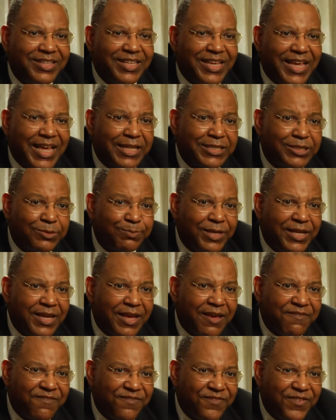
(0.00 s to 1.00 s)
The
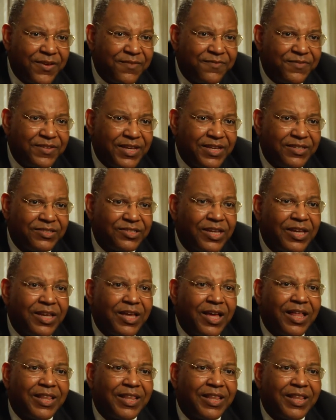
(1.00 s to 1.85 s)
SPF 50s